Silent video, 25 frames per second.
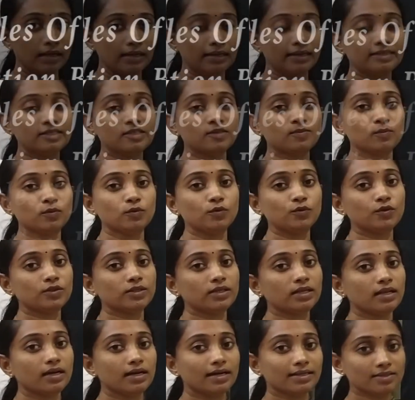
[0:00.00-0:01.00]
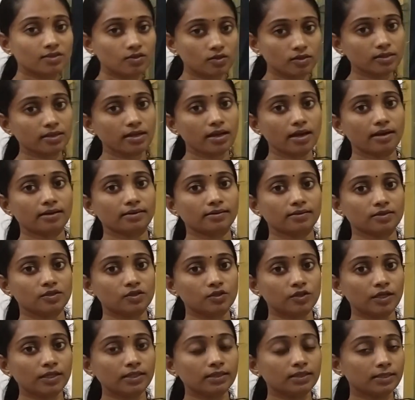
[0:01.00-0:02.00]
Let's move to the last
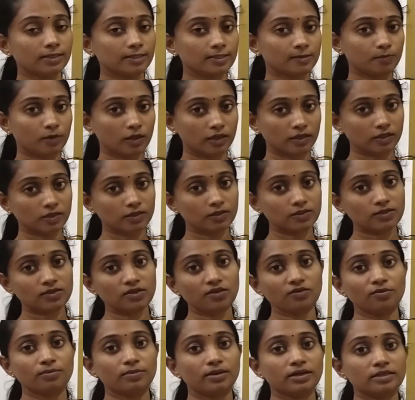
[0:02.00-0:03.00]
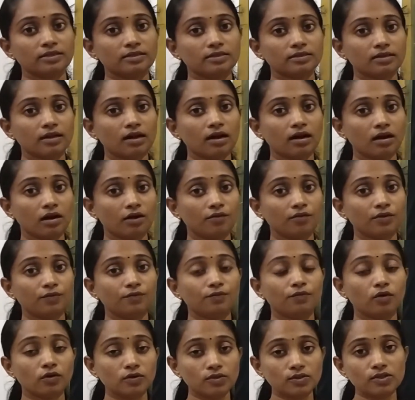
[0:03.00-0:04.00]
characteristic, that is particles of matter have a
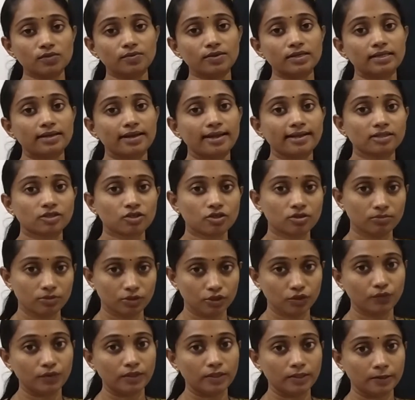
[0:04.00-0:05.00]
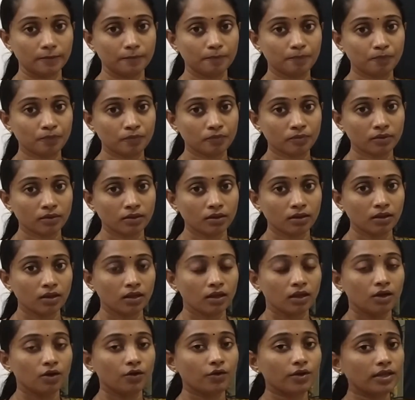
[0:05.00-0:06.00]
force of attraction between them.
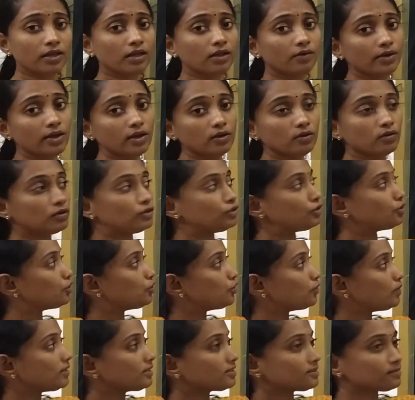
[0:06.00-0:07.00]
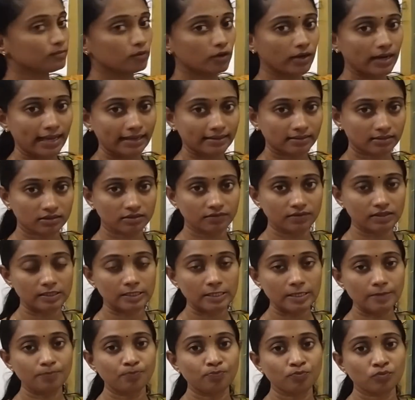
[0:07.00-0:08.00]
Okay, now I am going to do a small
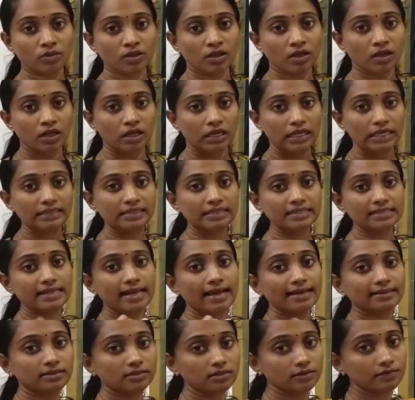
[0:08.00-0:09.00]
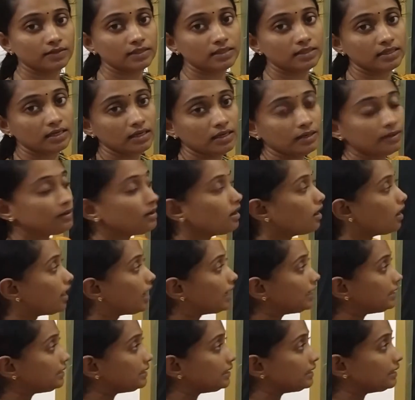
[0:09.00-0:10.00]
activity. In this activity,
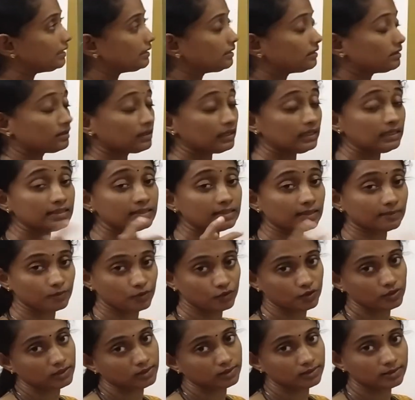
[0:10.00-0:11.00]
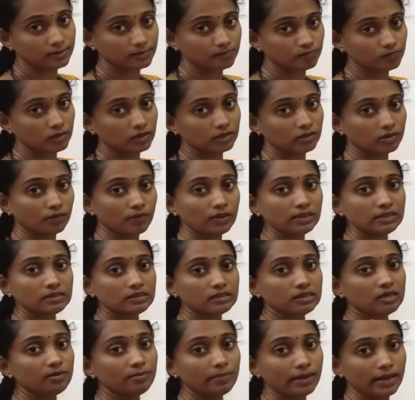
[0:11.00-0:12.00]
I need three substances, otherwise
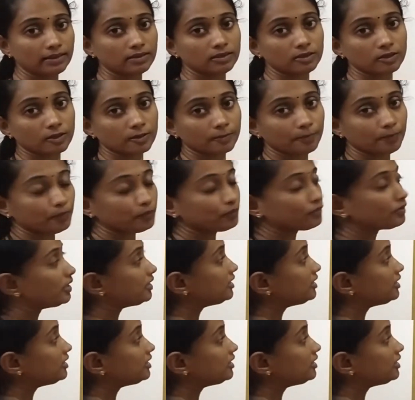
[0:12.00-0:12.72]
three matter. That